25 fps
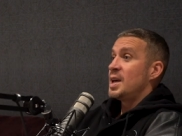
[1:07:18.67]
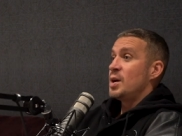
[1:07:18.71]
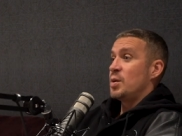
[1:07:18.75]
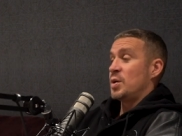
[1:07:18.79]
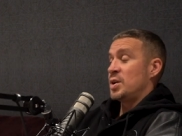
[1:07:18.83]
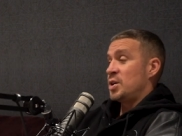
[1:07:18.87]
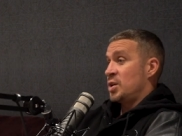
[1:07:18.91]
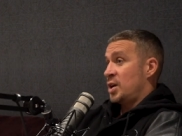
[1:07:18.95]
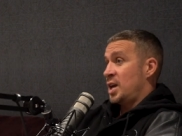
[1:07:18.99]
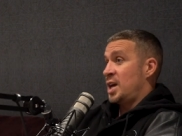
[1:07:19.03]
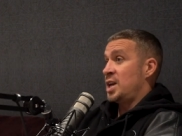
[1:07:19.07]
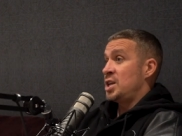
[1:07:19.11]

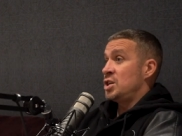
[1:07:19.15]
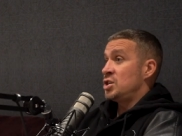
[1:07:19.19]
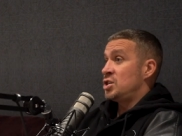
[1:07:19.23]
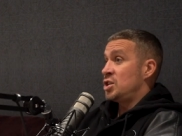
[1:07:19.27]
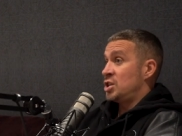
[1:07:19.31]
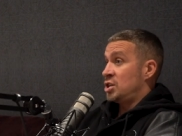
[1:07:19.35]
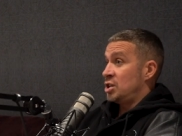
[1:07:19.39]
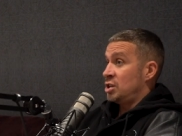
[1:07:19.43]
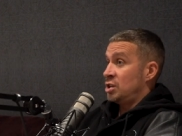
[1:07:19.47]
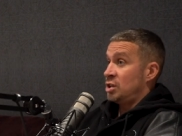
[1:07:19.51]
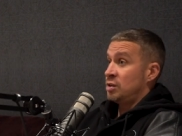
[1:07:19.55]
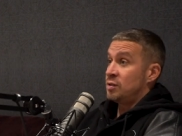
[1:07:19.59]
When you're
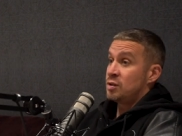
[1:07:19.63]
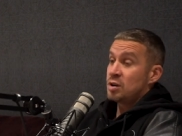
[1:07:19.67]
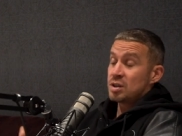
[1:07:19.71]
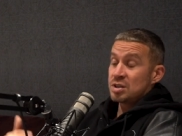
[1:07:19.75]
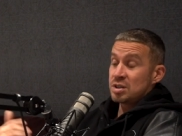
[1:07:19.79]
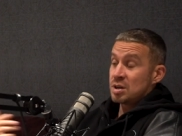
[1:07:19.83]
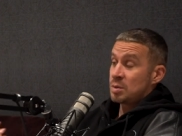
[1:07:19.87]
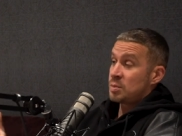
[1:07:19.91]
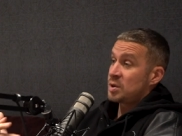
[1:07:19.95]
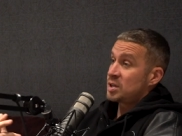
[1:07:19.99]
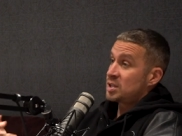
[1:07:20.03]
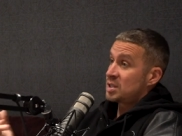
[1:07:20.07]
injured and you've got
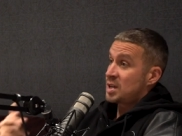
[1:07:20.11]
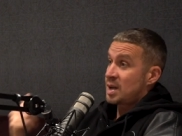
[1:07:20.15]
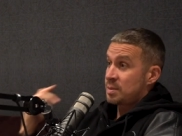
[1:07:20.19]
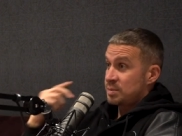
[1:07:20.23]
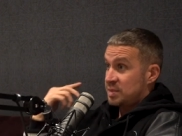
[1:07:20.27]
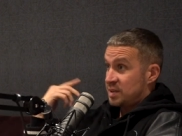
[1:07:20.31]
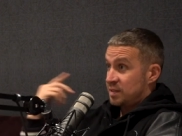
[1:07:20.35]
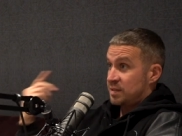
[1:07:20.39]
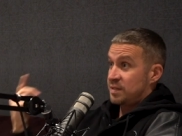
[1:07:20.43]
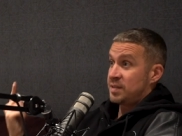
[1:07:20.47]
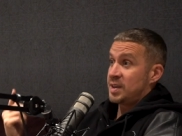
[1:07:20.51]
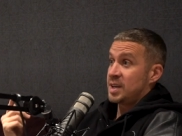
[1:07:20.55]
so much time
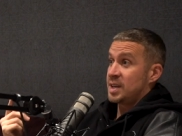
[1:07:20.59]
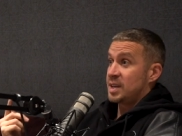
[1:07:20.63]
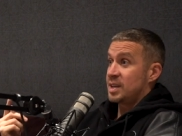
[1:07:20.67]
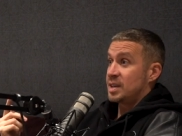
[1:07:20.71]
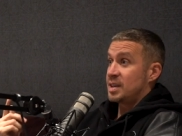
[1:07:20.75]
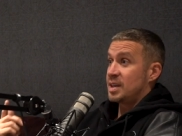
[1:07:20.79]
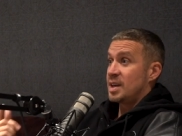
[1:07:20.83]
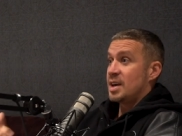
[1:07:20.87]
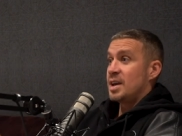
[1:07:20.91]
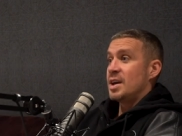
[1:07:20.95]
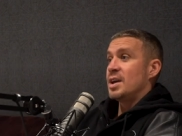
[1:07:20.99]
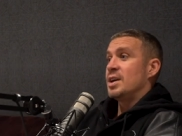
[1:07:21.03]
to think,
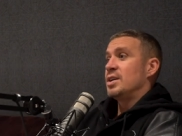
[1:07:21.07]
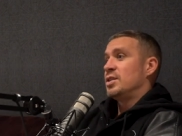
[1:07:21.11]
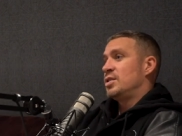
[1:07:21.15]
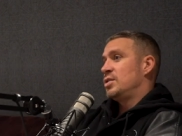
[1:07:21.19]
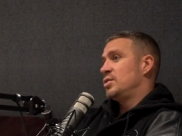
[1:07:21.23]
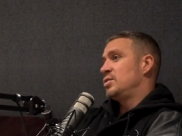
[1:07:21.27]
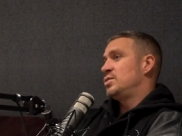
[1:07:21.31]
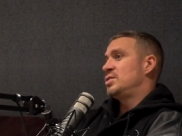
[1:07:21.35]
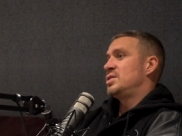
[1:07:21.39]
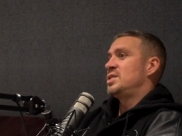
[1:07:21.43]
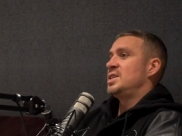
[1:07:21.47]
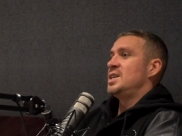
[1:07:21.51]
yeah.
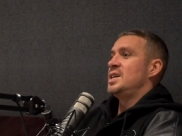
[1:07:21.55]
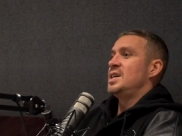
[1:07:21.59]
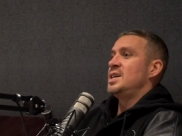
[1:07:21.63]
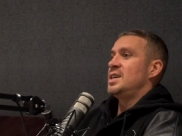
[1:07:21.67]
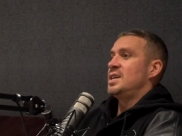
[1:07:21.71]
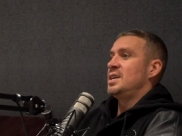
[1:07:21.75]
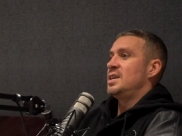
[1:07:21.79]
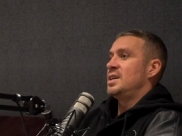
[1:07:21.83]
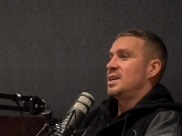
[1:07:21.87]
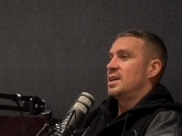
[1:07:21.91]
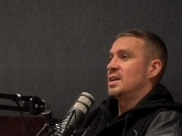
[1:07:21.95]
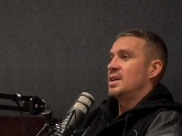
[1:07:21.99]
you
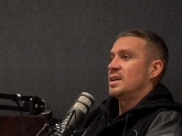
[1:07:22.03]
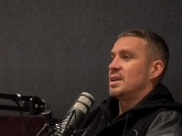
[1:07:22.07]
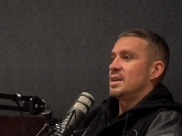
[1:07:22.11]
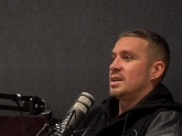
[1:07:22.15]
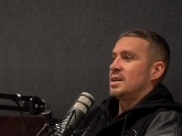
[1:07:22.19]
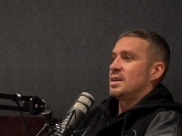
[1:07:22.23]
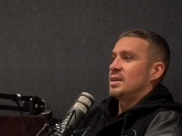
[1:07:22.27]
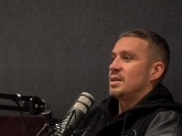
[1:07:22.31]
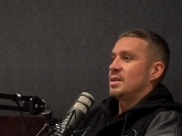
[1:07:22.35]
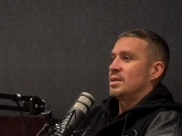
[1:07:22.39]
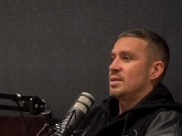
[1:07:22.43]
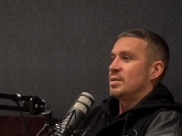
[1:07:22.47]
see
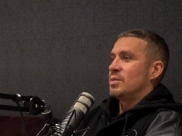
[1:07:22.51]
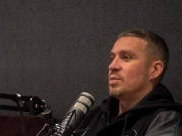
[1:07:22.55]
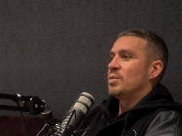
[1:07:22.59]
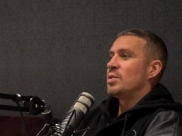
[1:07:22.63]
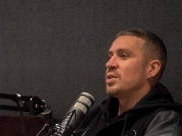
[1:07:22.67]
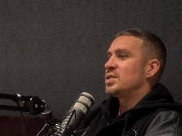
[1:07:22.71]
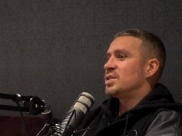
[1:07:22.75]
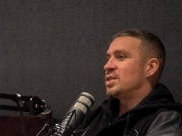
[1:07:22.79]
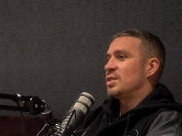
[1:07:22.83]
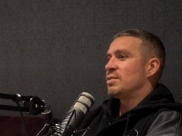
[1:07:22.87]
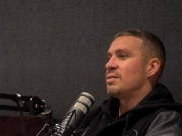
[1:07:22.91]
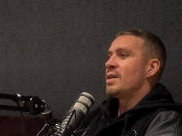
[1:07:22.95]

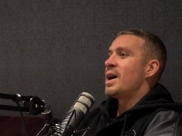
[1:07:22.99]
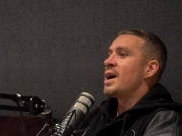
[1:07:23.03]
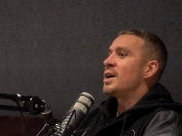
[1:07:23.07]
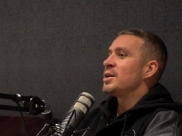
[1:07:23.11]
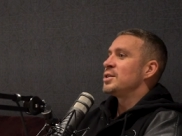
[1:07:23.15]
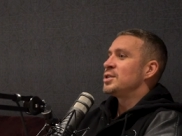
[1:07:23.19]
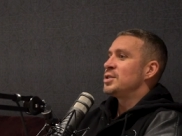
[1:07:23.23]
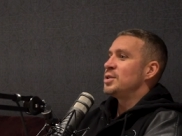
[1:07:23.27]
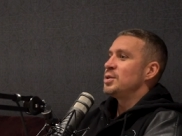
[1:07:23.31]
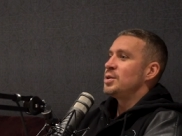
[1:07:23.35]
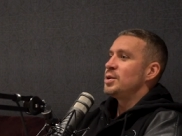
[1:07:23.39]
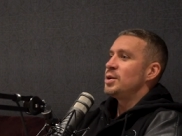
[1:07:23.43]
what's
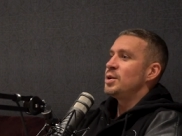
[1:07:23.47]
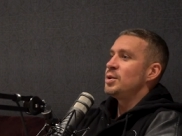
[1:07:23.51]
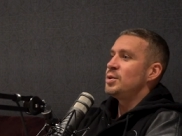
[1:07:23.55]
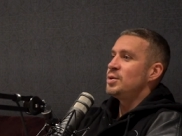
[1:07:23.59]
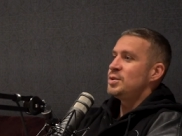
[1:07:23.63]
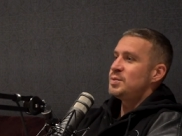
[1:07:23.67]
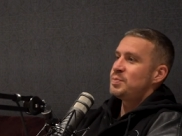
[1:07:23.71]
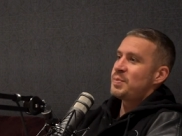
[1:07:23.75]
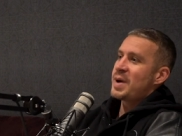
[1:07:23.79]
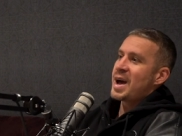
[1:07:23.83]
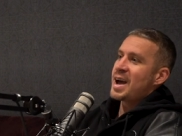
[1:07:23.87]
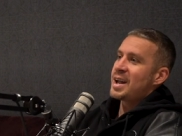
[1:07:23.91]
around you,
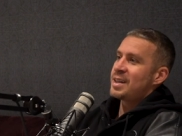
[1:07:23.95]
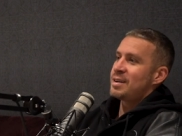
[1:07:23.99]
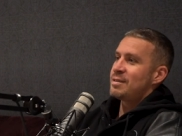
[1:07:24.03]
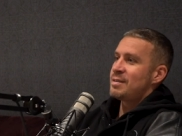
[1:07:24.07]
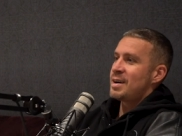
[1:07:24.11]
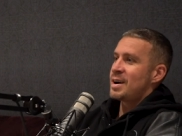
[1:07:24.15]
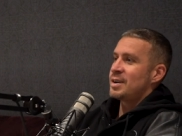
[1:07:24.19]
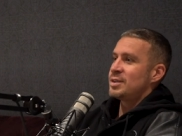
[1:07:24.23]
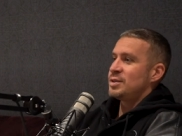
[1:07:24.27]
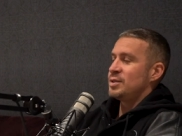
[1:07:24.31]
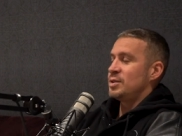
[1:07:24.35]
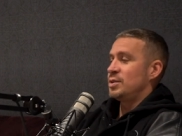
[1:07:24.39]
who's bad
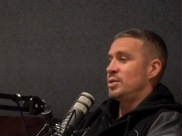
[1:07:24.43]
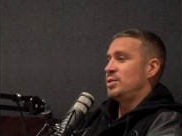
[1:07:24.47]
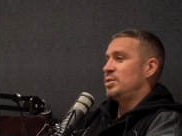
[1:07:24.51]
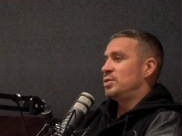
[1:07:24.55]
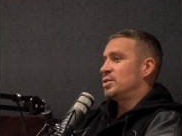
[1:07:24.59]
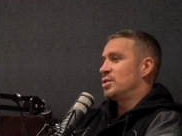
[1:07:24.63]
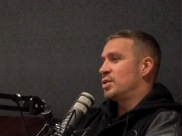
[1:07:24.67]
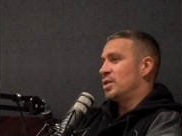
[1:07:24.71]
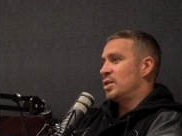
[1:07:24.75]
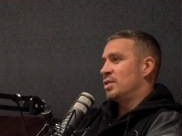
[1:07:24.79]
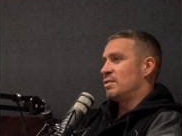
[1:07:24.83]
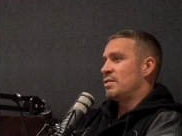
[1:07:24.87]
around you,
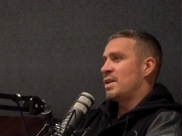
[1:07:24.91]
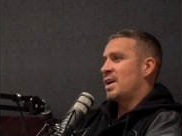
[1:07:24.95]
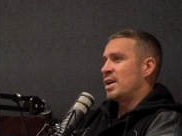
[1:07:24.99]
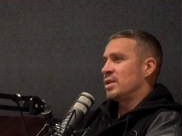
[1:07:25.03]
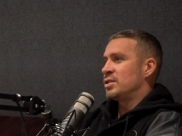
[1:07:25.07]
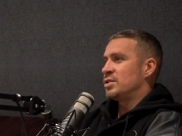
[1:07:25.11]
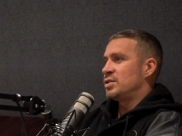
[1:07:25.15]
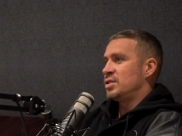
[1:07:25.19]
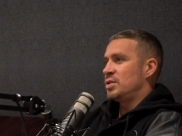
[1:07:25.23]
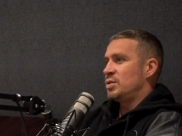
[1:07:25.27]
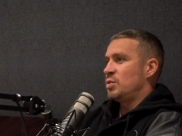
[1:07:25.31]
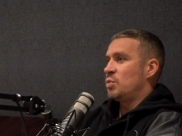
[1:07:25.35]
who's good
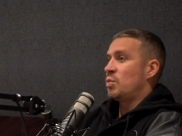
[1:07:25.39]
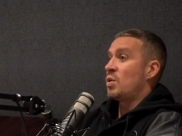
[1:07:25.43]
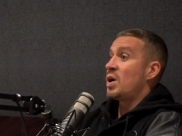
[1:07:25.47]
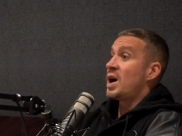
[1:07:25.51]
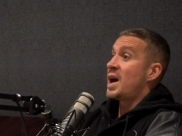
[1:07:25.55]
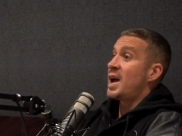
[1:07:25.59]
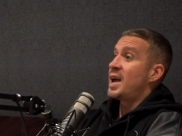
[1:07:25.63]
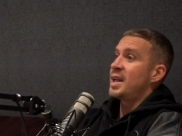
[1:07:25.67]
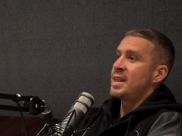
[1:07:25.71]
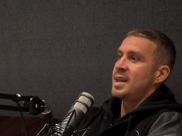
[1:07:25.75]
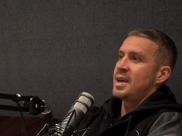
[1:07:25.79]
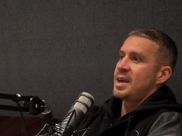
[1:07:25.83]
around you,
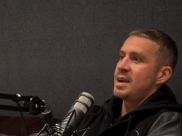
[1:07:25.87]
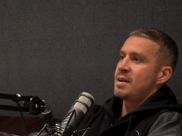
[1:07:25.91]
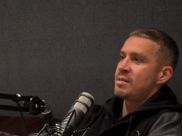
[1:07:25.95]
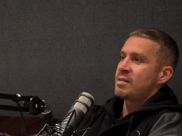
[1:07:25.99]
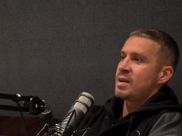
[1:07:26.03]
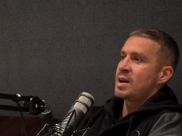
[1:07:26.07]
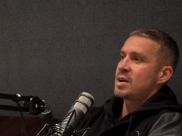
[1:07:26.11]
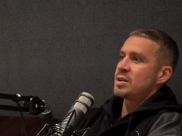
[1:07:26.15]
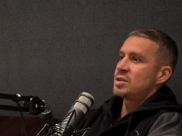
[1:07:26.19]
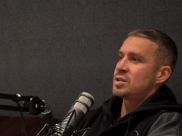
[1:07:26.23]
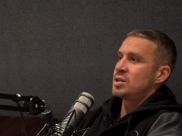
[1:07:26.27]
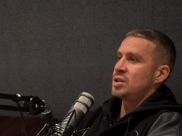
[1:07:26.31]
why are they
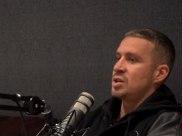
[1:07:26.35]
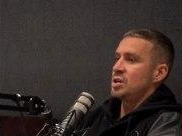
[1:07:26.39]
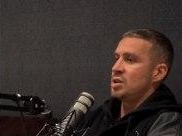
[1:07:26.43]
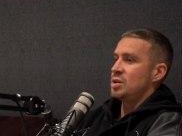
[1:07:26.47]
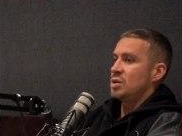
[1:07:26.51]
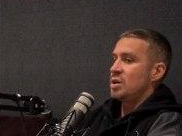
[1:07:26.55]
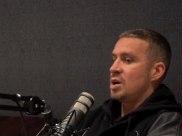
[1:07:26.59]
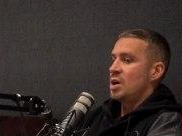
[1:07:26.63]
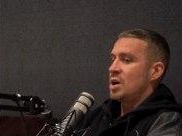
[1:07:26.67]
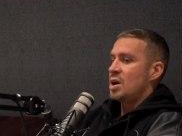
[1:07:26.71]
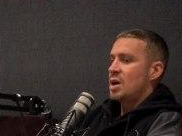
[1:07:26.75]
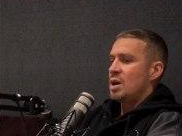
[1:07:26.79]
around
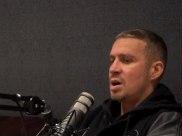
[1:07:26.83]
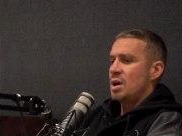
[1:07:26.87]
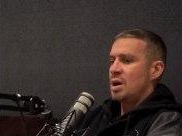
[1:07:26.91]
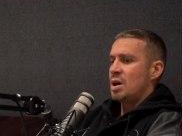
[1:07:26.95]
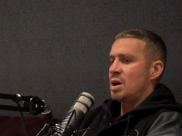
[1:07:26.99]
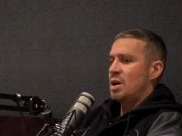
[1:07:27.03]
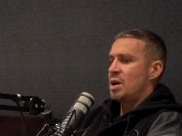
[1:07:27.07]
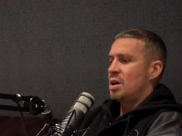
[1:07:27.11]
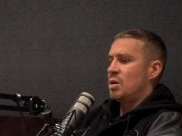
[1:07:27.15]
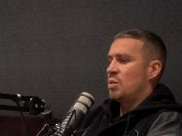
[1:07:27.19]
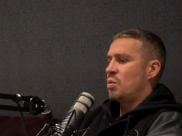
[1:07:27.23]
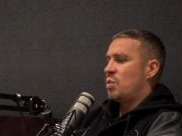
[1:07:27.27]
you,
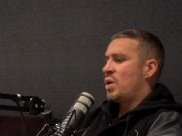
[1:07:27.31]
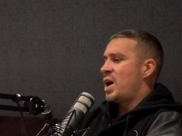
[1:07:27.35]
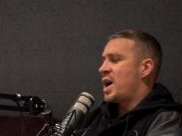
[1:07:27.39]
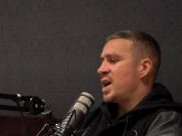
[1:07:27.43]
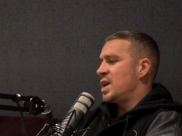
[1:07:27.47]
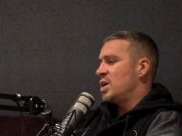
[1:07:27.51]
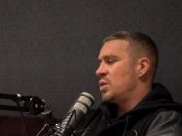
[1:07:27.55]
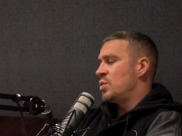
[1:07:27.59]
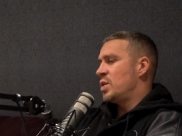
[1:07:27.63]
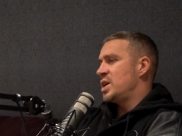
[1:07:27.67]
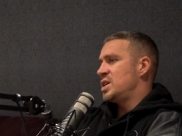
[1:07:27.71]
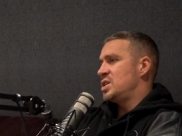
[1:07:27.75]
uh, why are
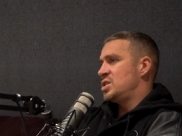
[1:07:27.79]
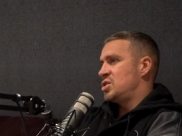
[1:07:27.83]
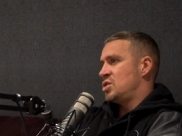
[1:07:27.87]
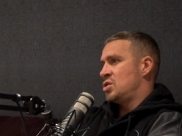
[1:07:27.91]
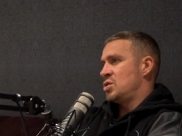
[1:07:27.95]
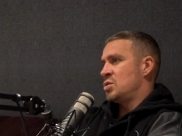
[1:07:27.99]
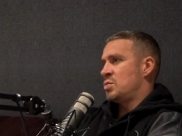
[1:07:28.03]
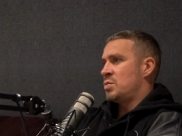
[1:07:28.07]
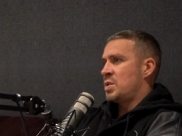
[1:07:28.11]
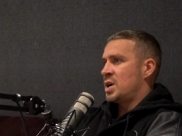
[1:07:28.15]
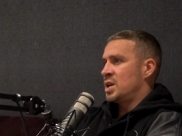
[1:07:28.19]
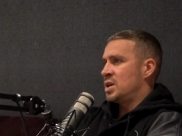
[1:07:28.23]
you
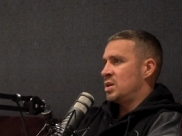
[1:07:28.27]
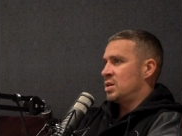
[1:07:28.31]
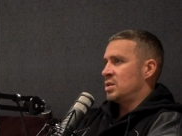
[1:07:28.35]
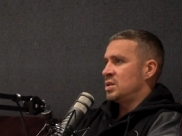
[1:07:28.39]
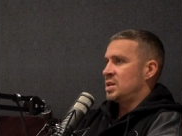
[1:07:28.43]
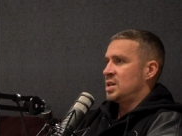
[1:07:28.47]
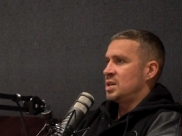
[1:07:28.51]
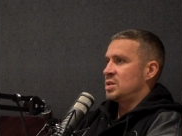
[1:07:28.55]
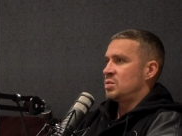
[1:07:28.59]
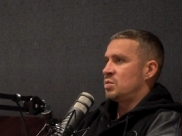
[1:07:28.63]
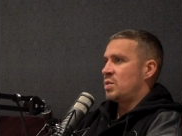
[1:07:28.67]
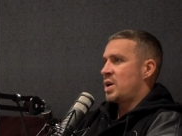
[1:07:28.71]
wasting your money on
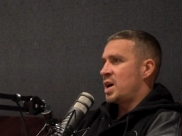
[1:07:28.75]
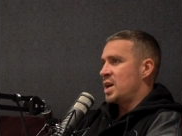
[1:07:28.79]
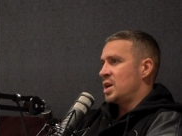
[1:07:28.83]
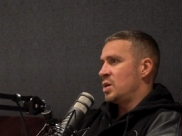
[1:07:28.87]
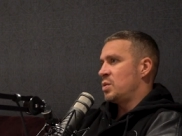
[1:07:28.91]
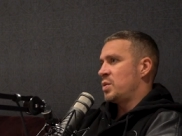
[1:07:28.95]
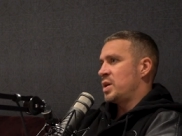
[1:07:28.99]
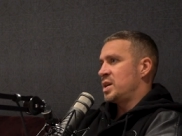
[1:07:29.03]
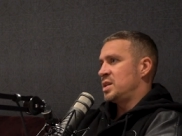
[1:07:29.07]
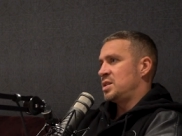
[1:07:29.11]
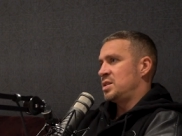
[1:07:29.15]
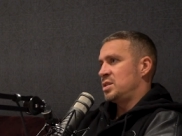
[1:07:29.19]
this, why are
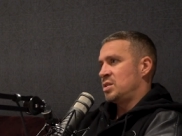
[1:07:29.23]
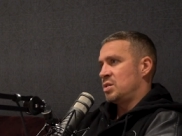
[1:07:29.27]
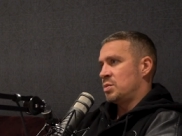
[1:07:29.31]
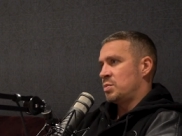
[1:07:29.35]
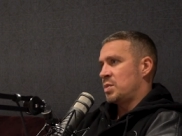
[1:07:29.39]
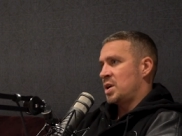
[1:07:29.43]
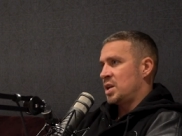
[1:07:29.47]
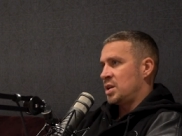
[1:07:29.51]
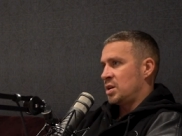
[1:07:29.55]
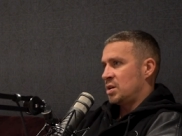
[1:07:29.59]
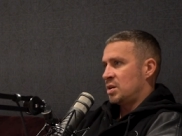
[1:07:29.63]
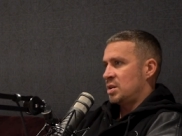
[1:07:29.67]
you wasting your
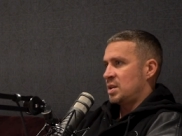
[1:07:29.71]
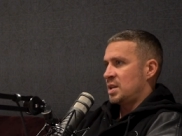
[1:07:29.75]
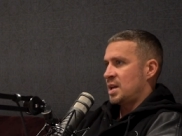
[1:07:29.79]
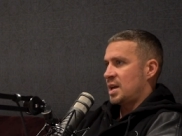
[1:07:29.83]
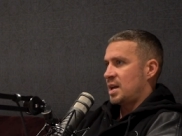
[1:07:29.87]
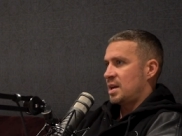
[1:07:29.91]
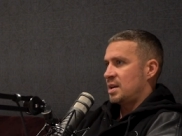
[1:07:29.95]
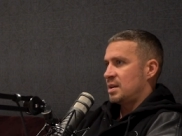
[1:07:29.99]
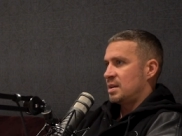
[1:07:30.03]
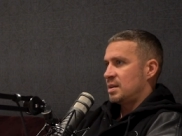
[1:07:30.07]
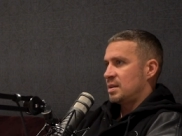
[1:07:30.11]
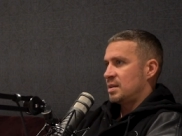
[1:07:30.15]
money on
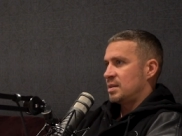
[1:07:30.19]
that.